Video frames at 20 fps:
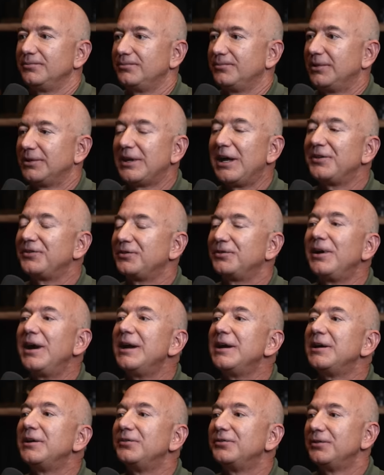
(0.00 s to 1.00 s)
But that's
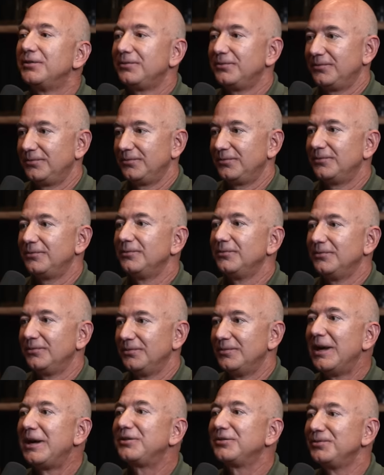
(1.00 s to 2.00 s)
great because it
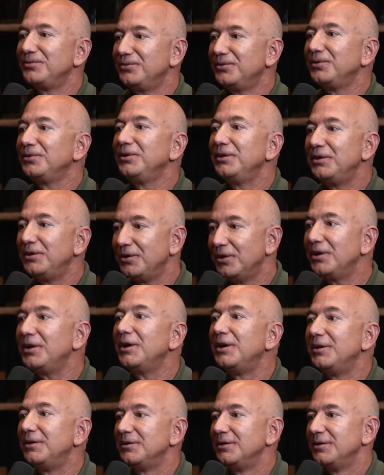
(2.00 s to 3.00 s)
makes them really
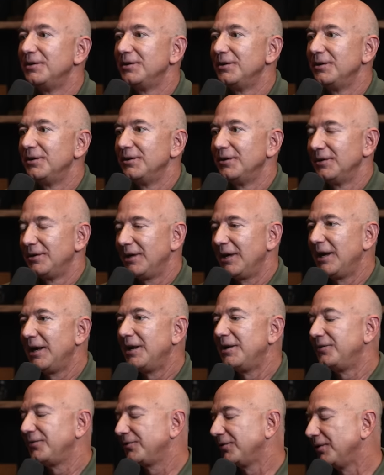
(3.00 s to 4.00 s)
good.
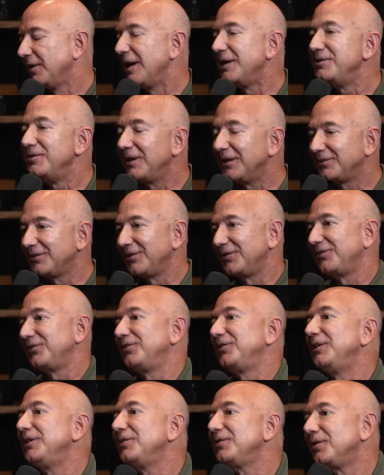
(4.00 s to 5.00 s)
And so, and you get to
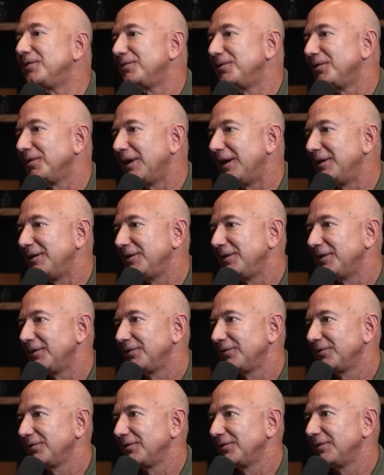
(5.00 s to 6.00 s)
see their real
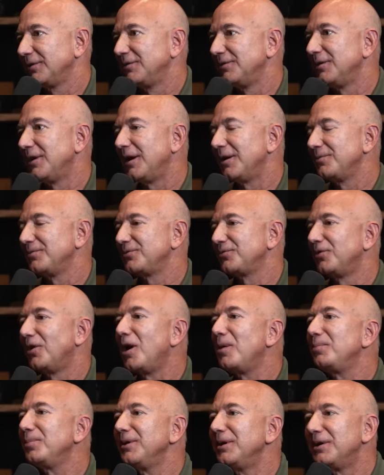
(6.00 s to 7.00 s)
ideas, and you're not
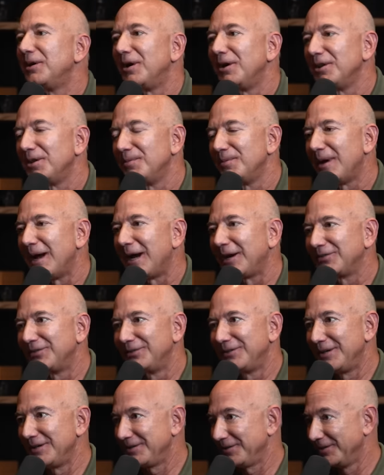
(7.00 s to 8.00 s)
trampling on them
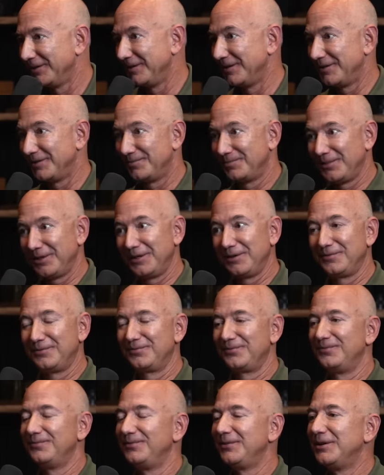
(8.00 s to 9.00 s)
accidentally in a big,
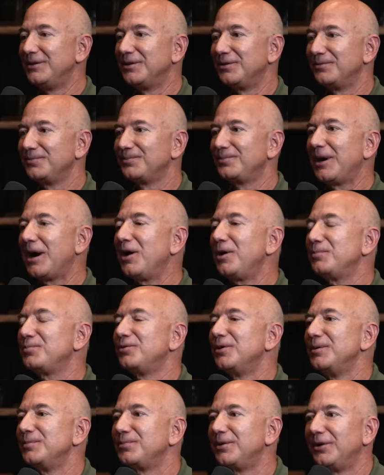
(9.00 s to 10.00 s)
you know,
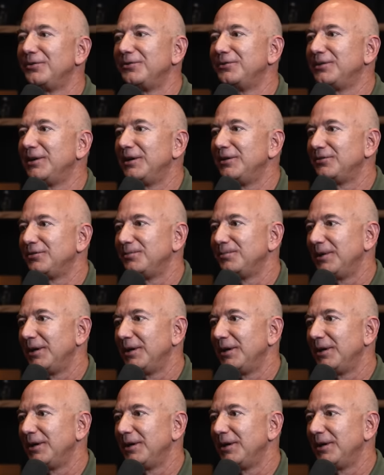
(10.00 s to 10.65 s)
PowerPoint presentation.